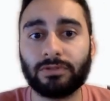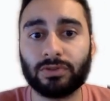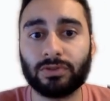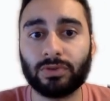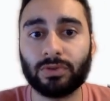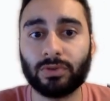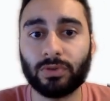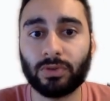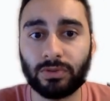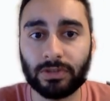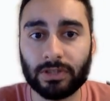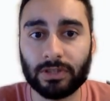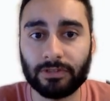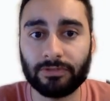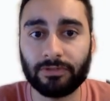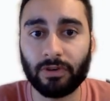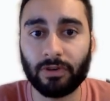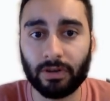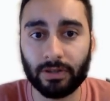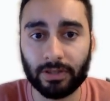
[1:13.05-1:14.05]
to your
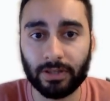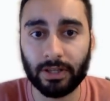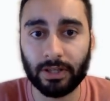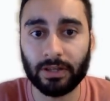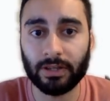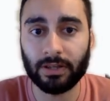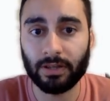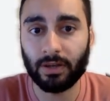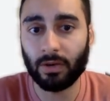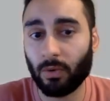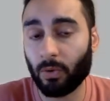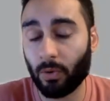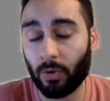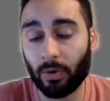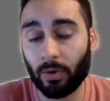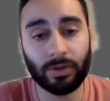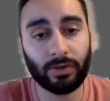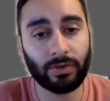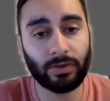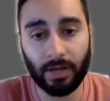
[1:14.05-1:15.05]
default key or